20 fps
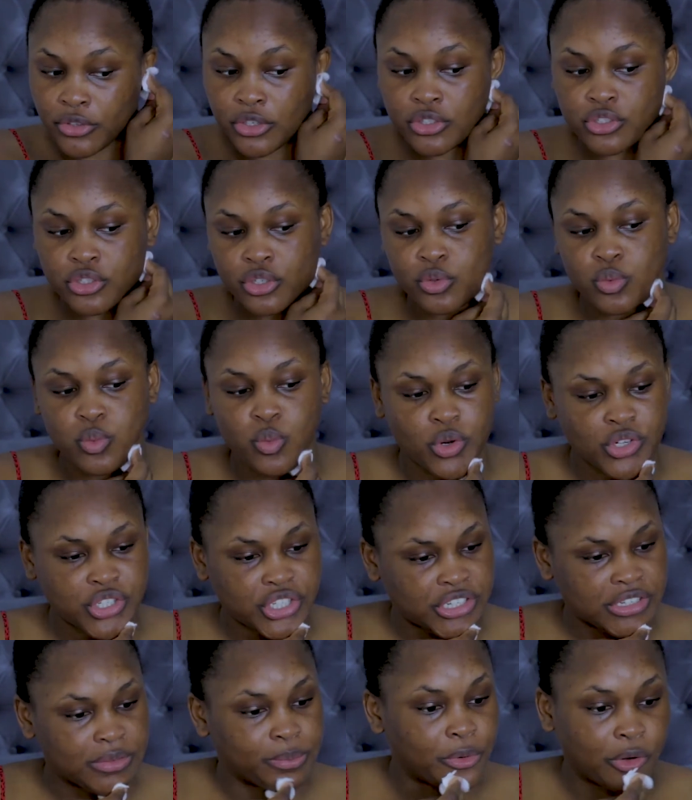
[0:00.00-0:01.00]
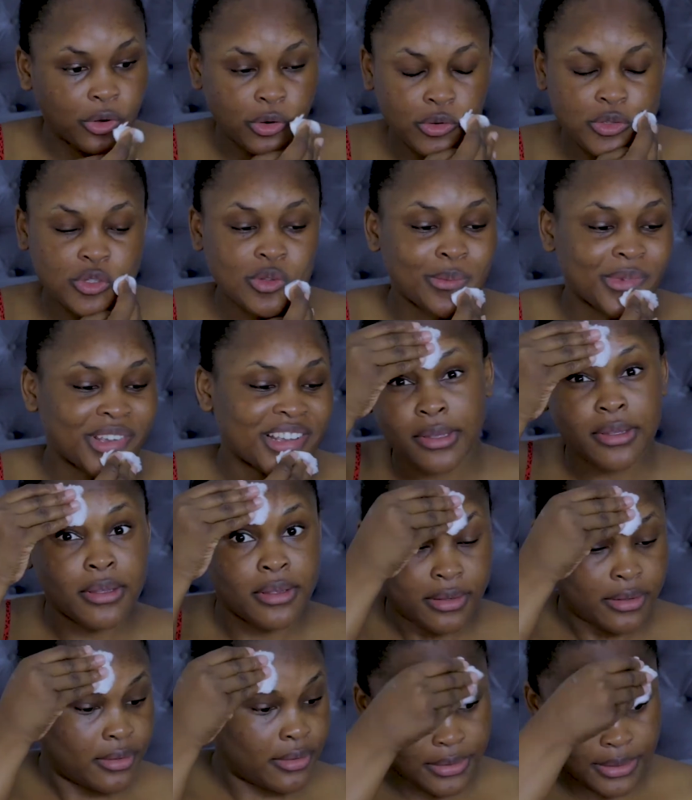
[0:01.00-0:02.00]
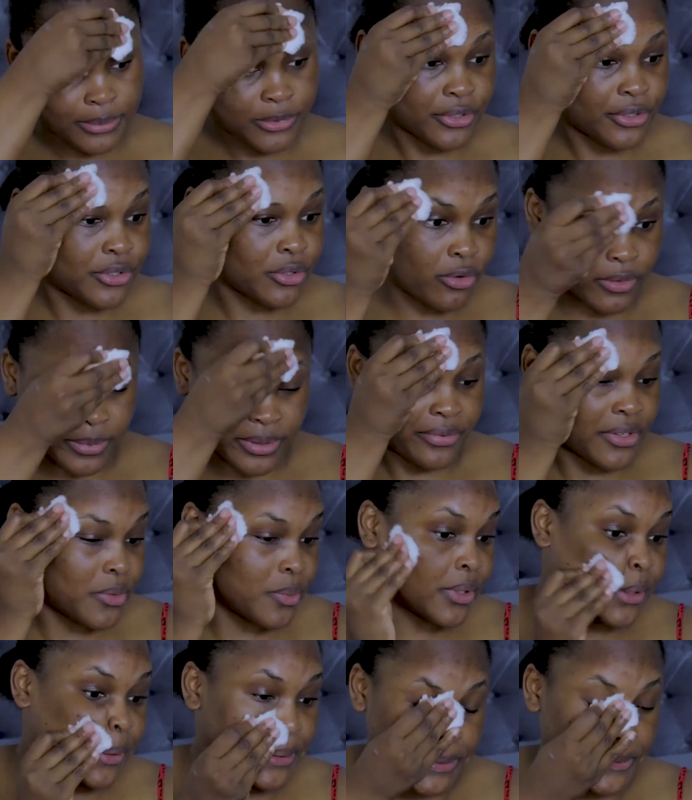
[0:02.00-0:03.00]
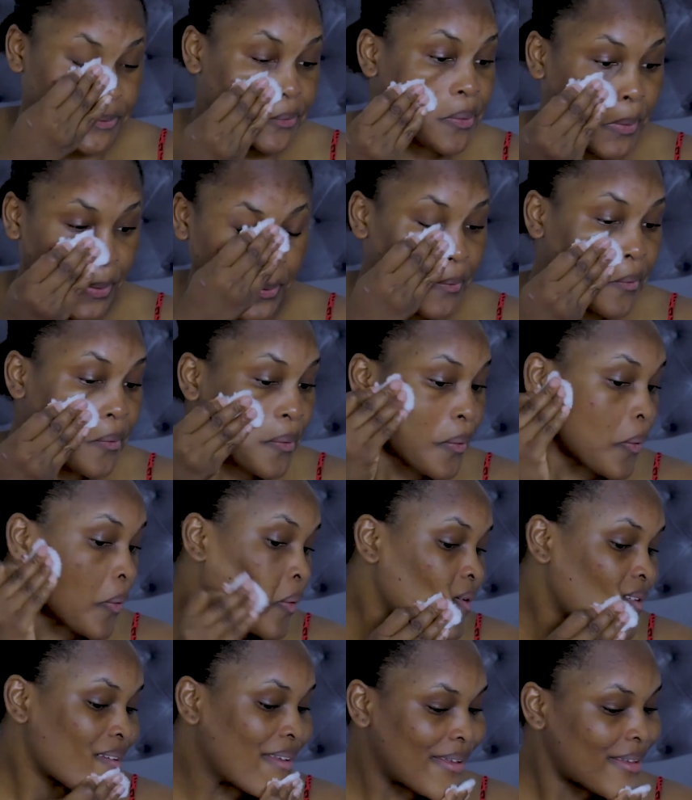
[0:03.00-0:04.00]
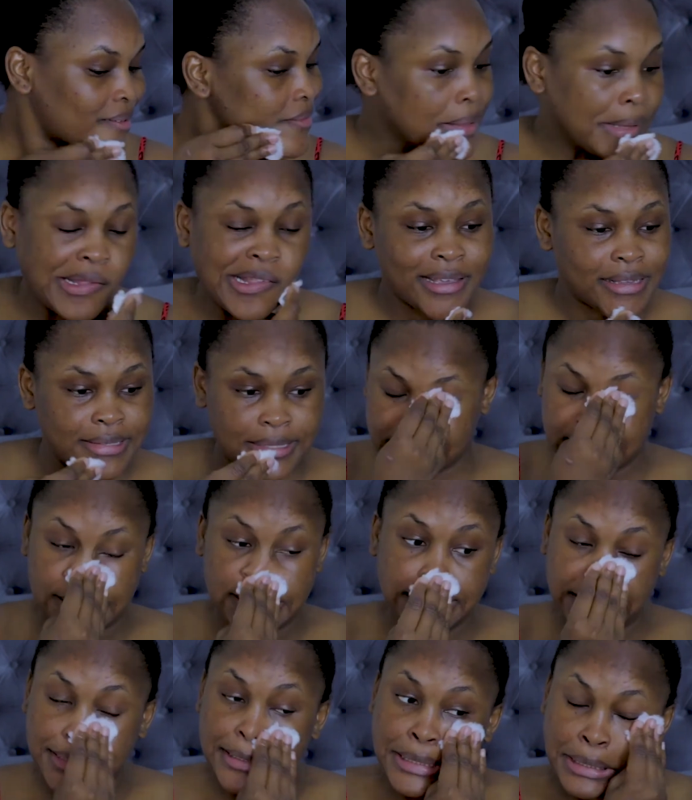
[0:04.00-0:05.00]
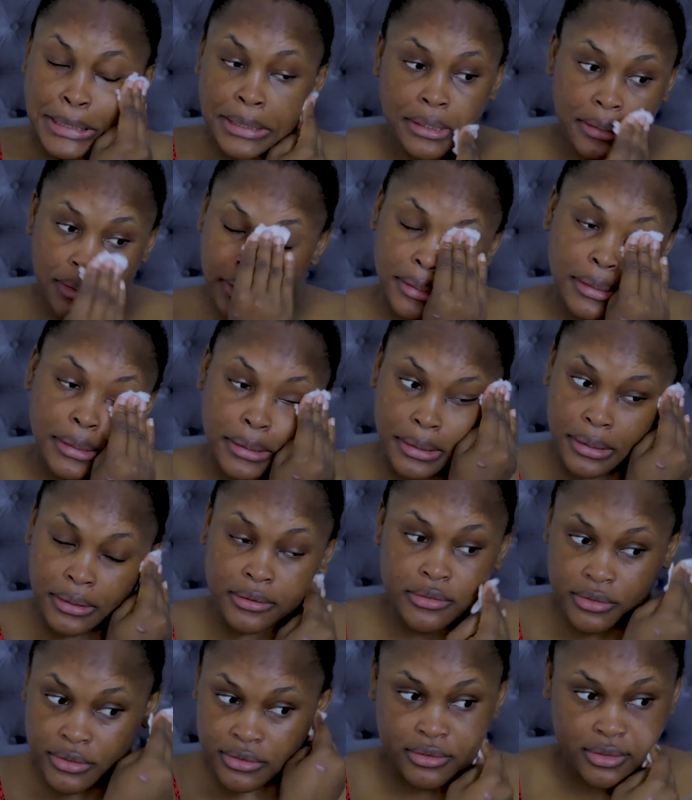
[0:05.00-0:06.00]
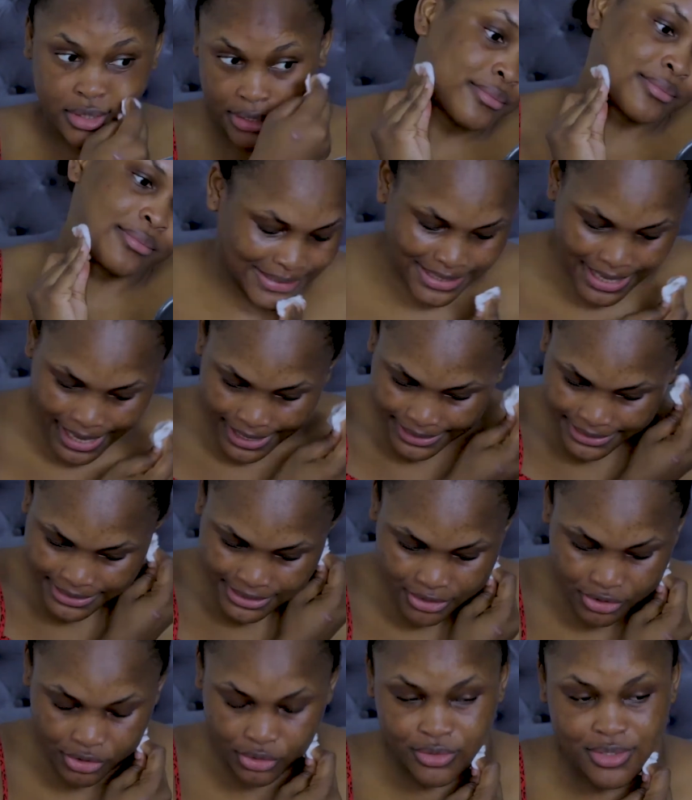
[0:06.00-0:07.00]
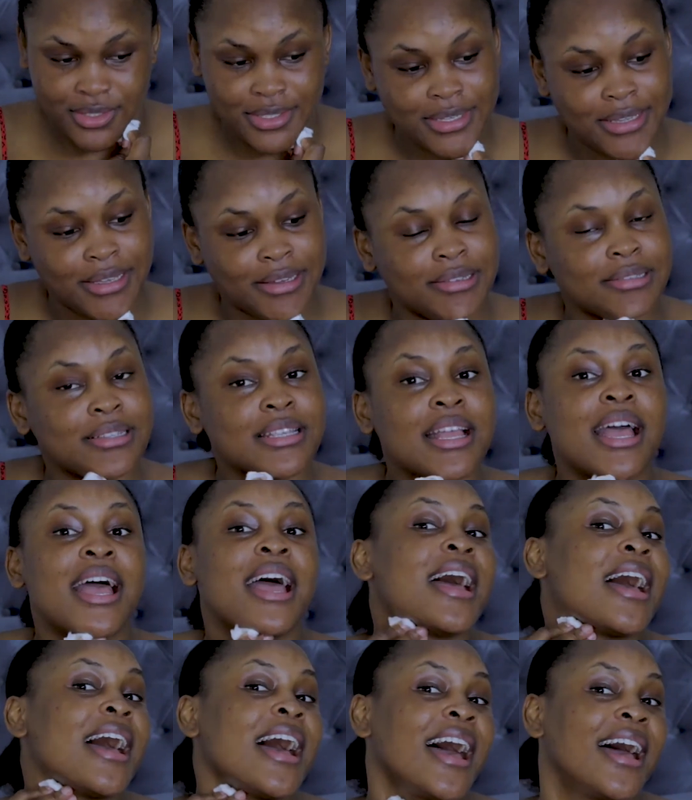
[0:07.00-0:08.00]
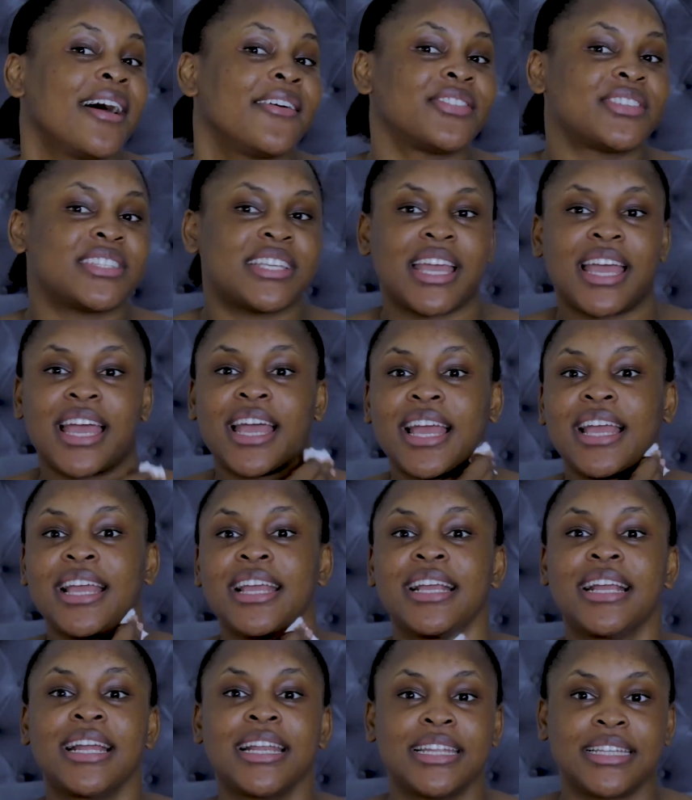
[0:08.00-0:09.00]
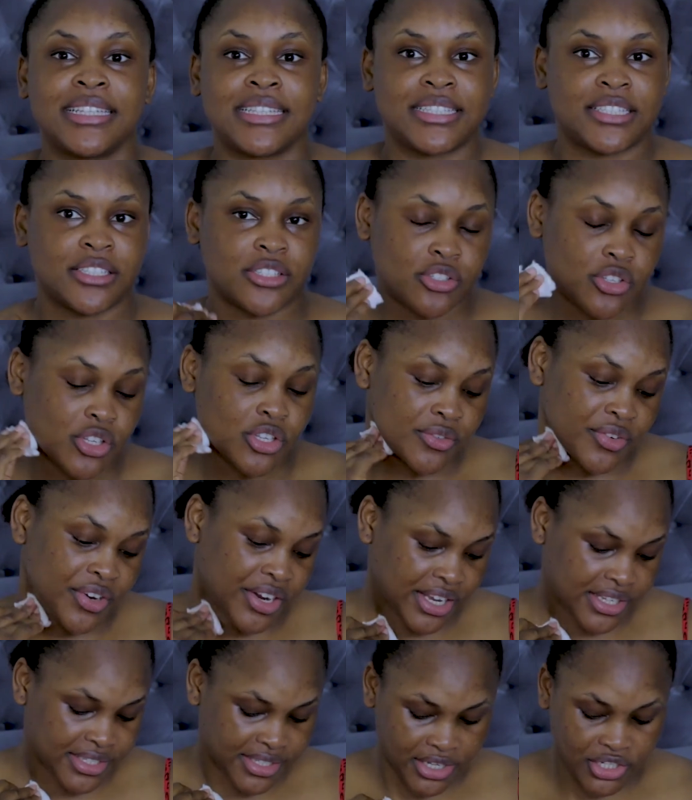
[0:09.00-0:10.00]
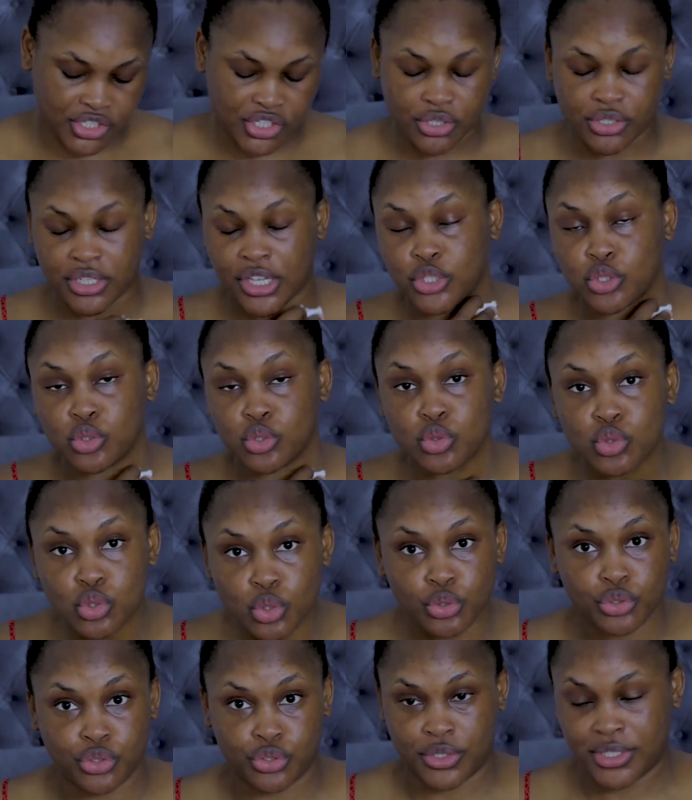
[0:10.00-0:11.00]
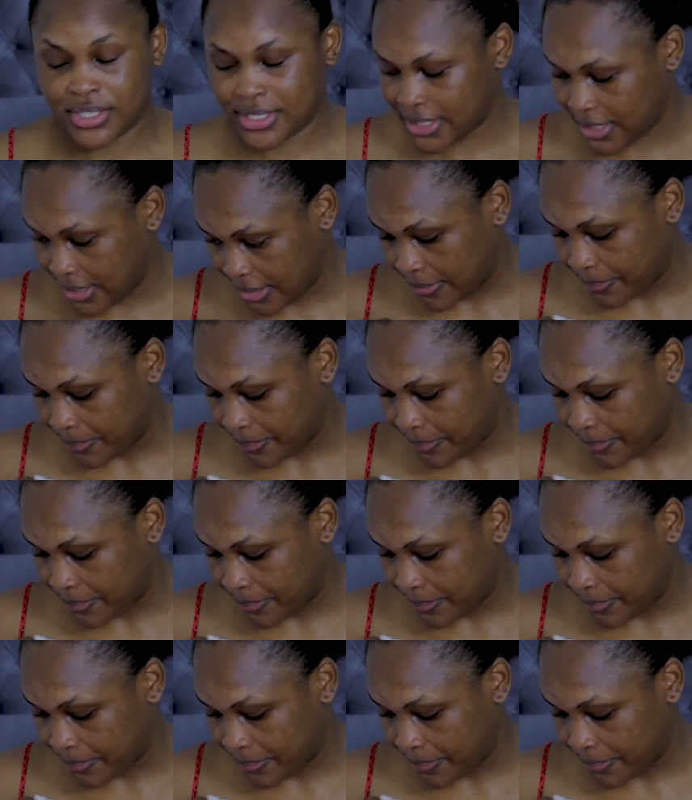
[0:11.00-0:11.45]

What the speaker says: chlorine and minerals that are present in tap water. Toning helps to close your pores and tighten your cells after cleansing. So it's very essential that you tone your skin.